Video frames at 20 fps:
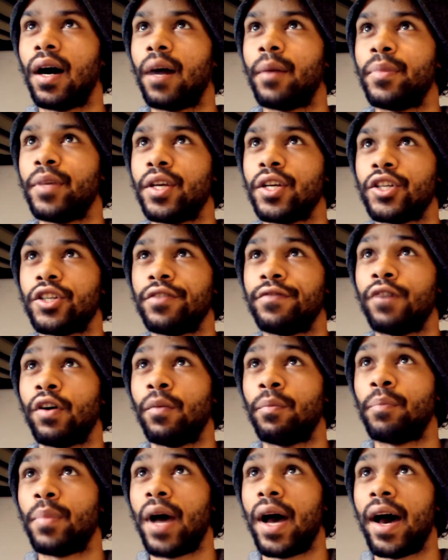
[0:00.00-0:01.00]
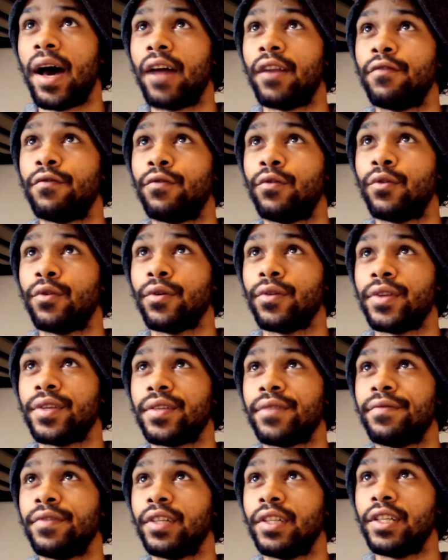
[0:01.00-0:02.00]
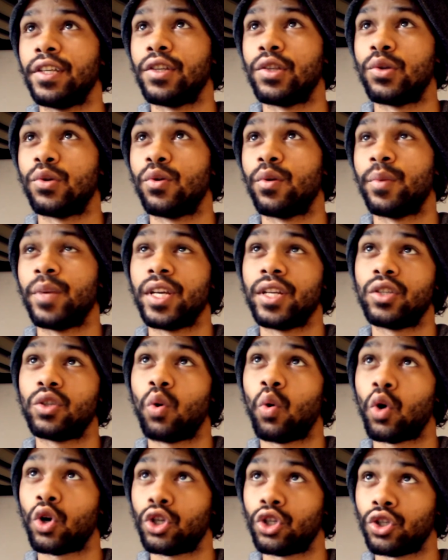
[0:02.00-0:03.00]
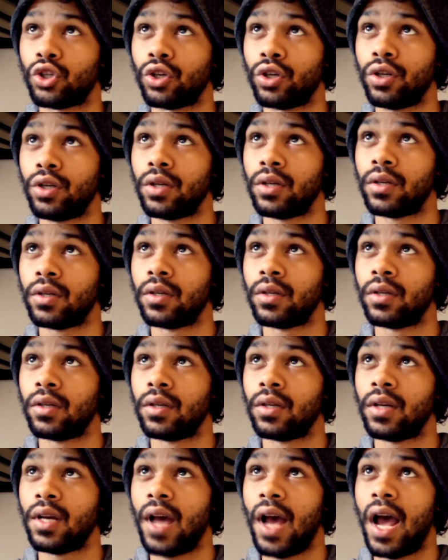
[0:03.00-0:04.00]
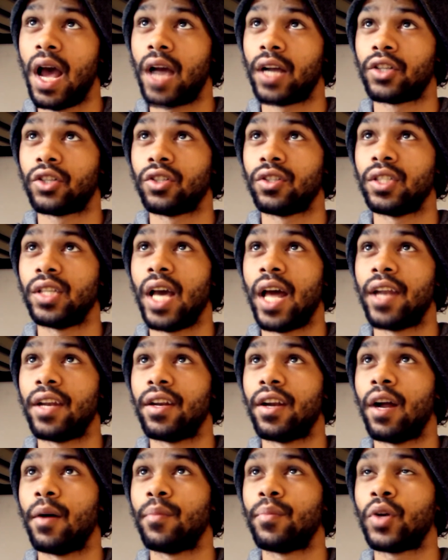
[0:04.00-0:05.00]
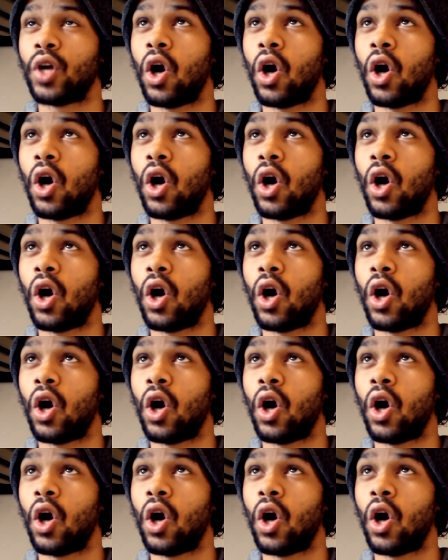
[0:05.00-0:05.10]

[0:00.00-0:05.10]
because she felt bad for the civilians who were being tortured, actually ended up